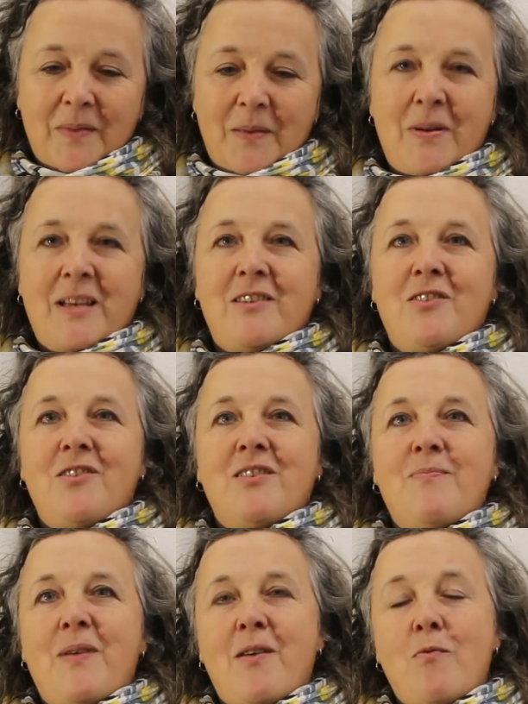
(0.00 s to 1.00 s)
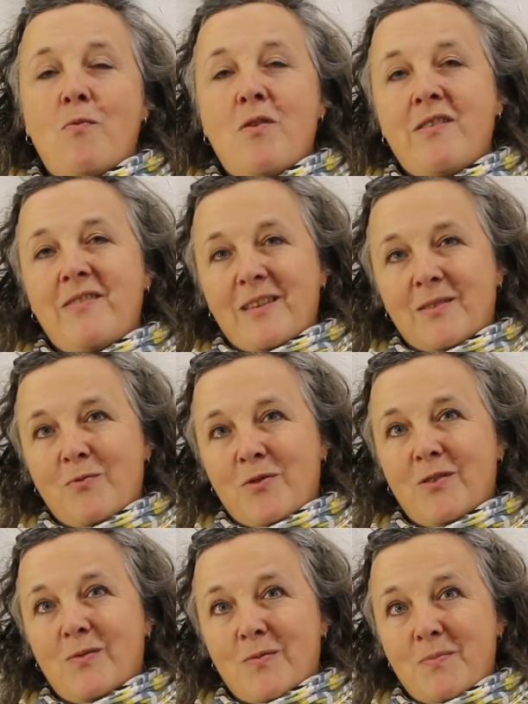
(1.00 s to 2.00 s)
passages about why these
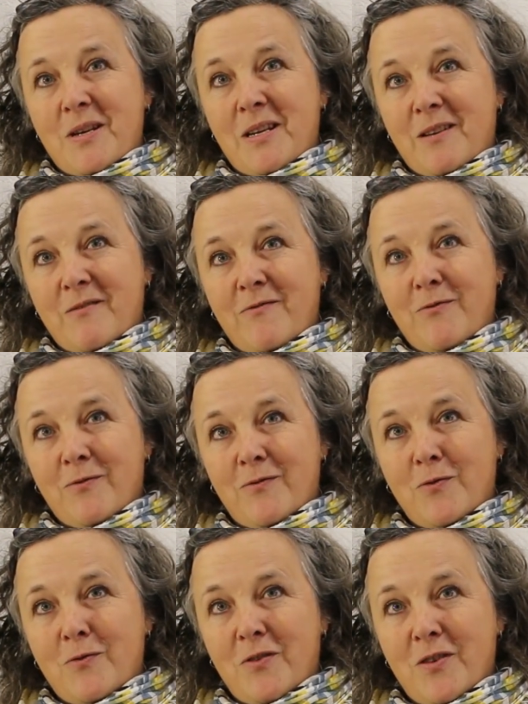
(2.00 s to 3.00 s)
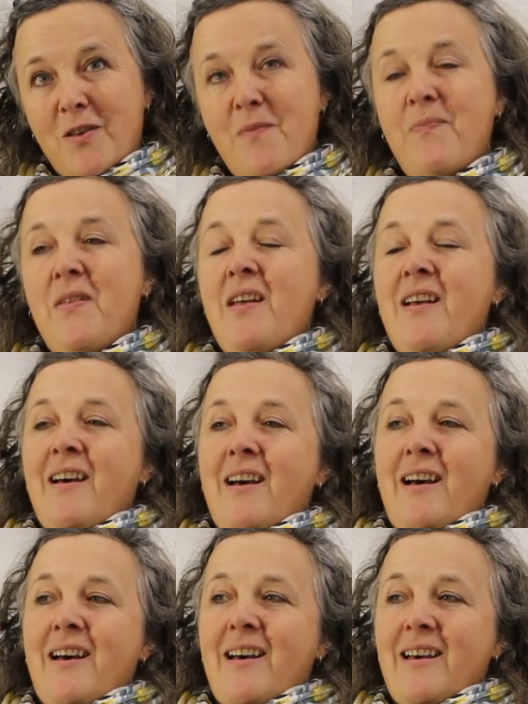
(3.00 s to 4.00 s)
words were meaningful for them,
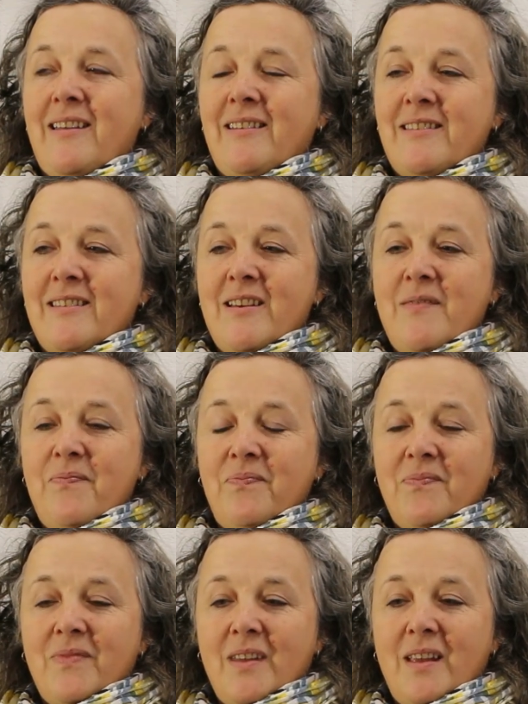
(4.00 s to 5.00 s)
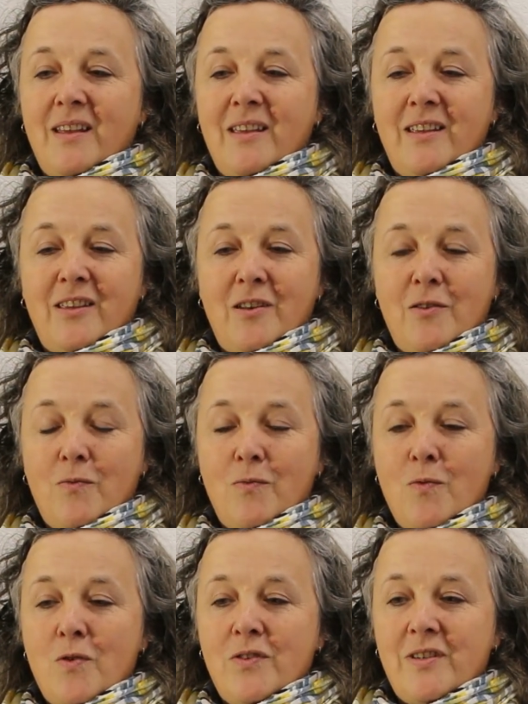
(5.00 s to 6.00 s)
and you know
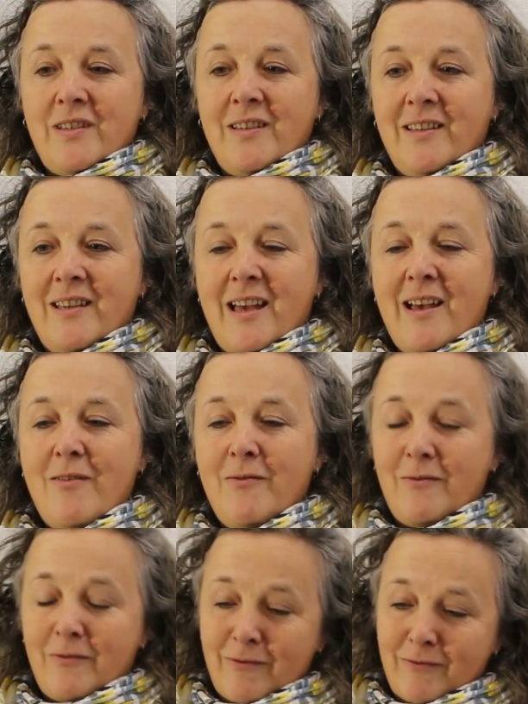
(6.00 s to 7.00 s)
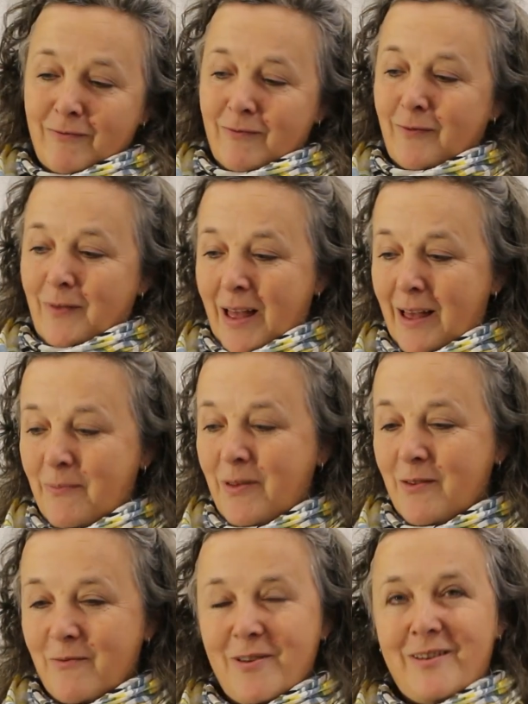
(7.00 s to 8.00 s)
how happy
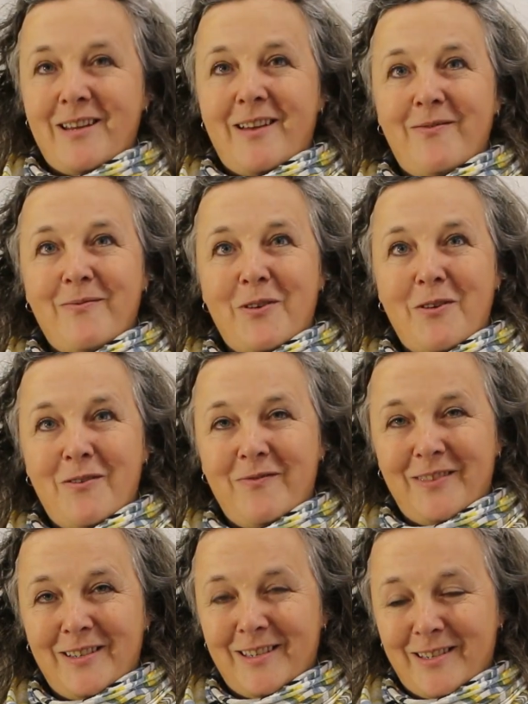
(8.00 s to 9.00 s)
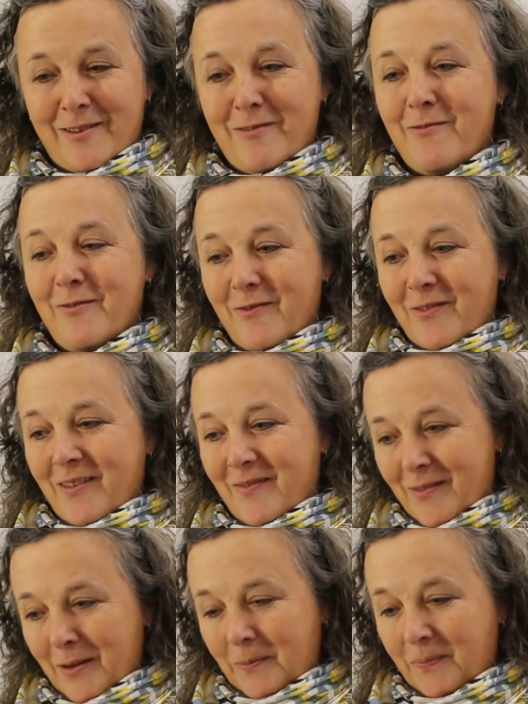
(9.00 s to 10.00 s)
they were to have them carved in stone on the
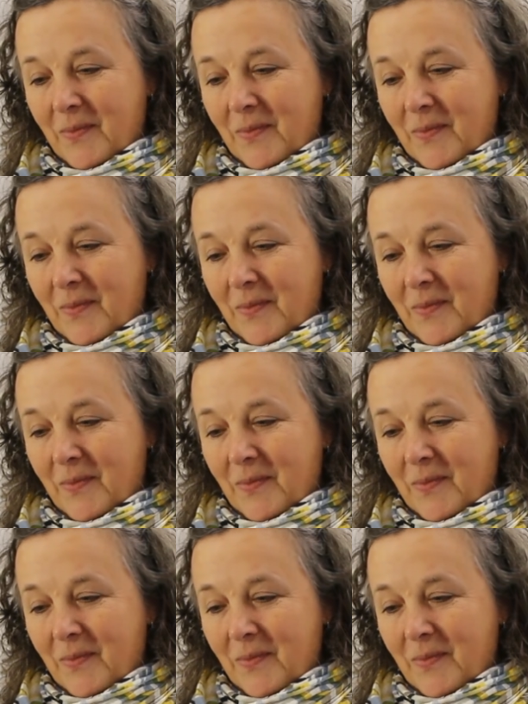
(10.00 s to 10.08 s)
thing.